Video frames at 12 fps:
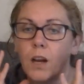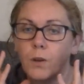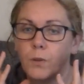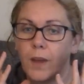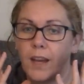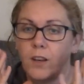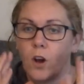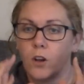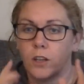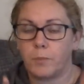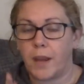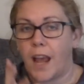they're not
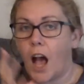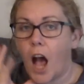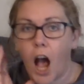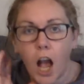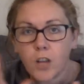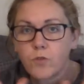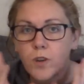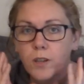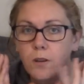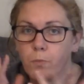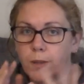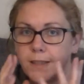going to be
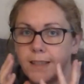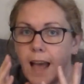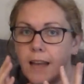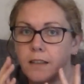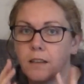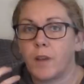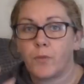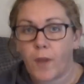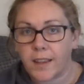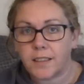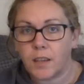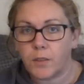100%
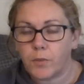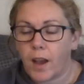effective.